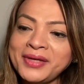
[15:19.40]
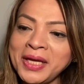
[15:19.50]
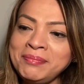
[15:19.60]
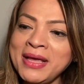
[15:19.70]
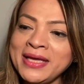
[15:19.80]

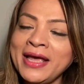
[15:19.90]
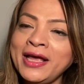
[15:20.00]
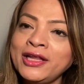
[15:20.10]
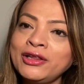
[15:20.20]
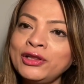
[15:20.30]
making
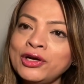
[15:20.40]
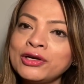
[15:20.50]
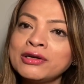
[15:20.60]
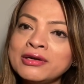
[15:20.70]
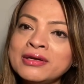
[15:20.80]
it look
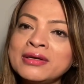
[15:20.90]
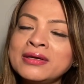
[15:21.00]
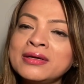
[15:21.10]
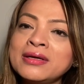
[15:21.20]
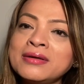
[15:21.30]

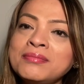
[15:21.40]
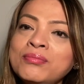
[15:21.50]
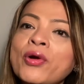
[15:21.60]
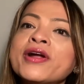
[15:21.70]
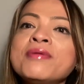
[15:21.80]

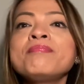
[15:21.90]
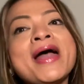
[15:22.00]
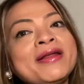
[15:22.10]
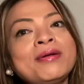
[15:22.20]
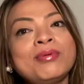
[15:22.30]
more
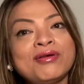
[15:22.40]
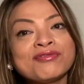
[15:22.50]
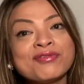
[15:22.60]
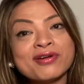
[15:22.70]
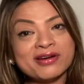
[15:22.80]
compatible
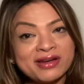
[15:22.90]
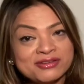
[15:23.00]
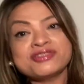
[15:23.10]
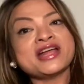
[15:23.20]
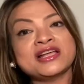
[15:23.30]
for
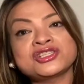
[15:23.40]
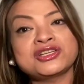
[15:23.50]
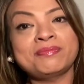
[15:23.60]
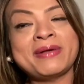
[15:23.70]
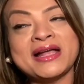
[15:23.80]

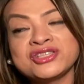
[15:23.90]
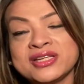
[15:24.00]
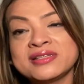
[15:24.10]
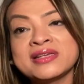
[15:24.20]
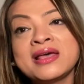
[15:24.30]
international
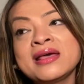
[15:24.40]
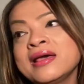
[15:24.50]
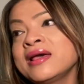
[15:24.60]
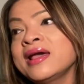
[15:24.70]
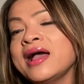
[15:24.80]
pageants.
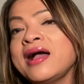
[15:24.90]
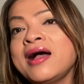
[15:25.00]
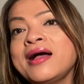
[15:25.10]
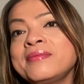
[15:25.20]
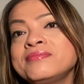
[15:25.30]

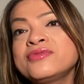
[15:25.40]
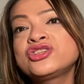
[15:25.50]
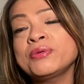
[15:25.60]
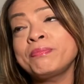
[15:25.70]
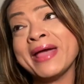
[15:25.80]

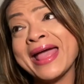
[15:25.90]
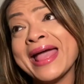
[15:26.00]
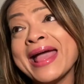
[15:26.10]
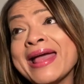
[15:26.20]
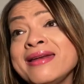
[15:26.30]

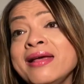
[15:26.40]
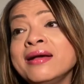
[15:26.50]
Japan,